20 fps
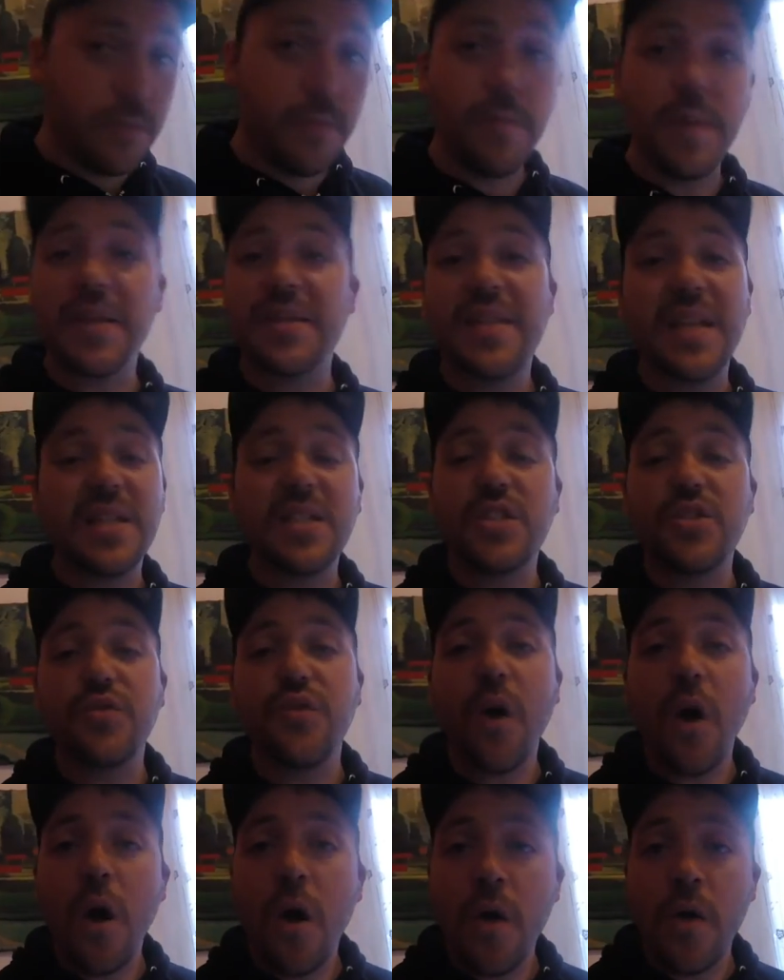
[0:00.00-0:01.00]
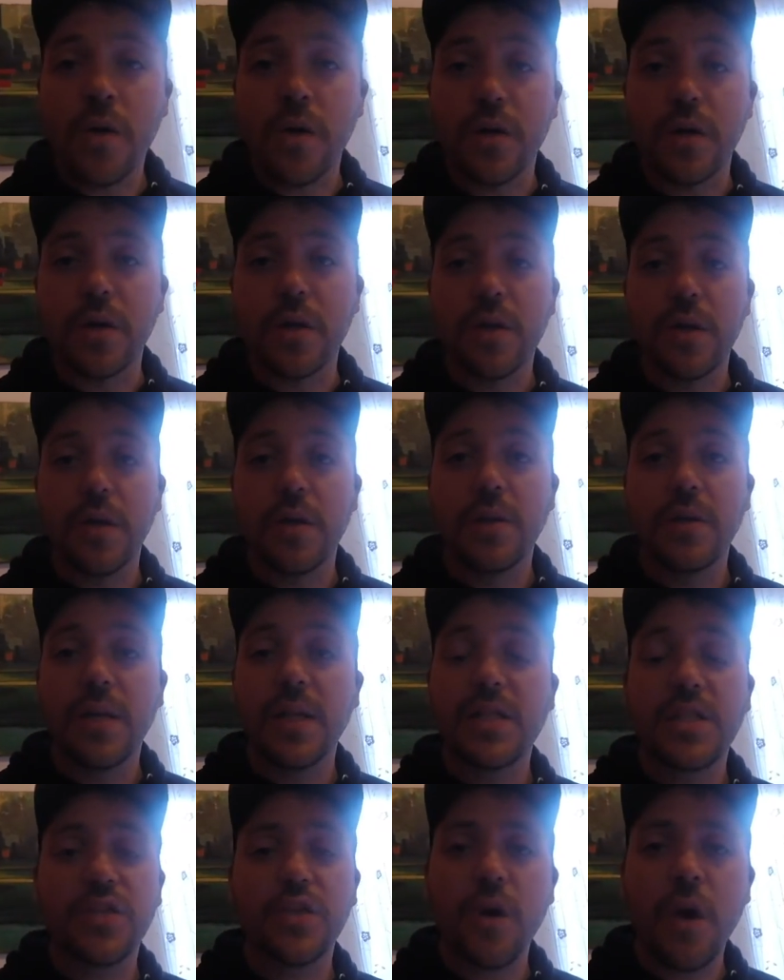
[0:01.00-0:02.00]
But that's wrong.
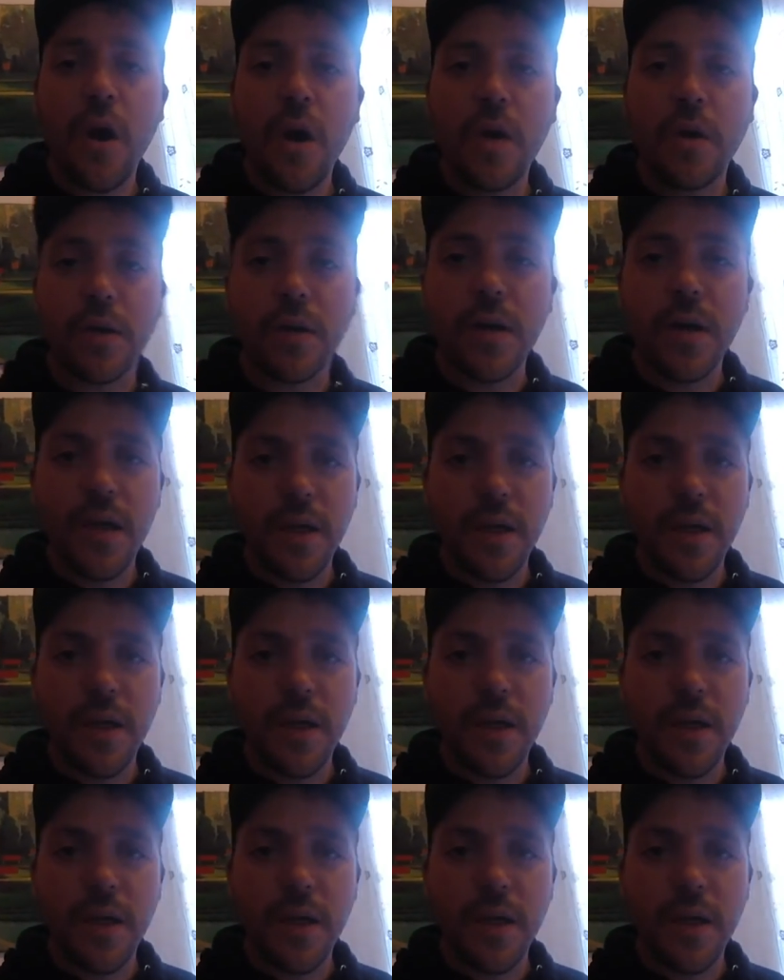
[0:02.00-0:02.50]
That's wrong.